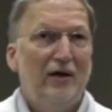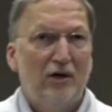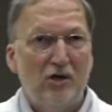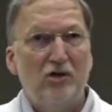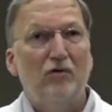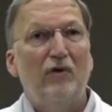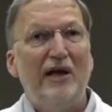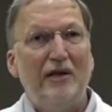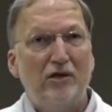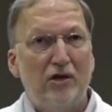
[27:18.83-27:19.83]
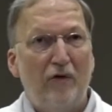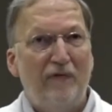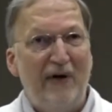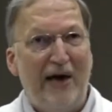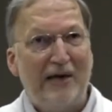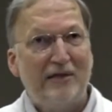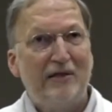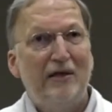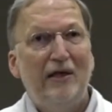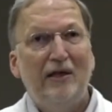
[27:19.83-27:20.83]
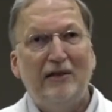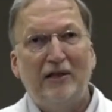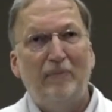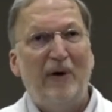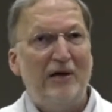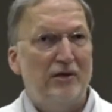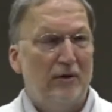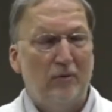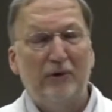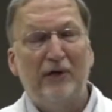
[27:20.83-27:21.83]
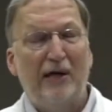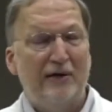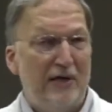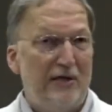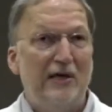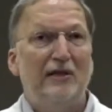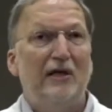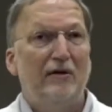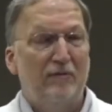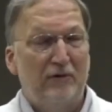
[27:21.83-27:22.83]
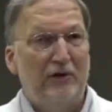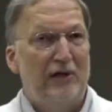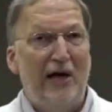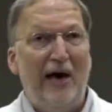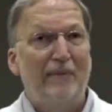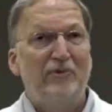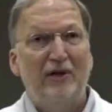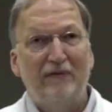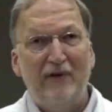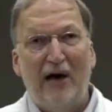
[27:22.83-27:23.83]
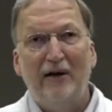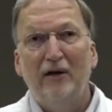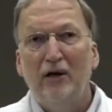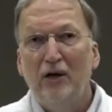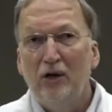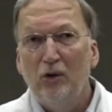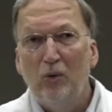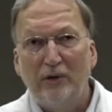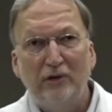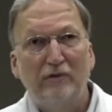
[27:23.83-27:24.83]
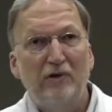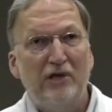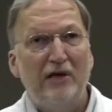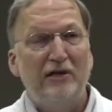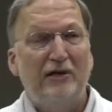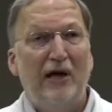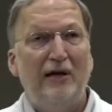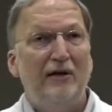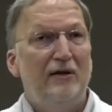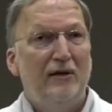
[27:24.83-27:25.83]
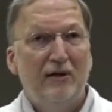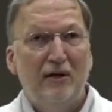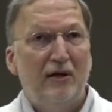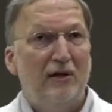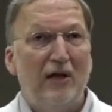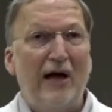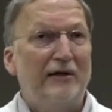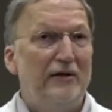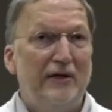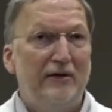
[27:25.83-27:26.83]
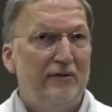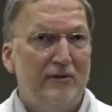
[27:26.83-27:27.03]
because the rate is so fast that the patient would get dizzy, then collapse, and if not quickly resuscitated, likely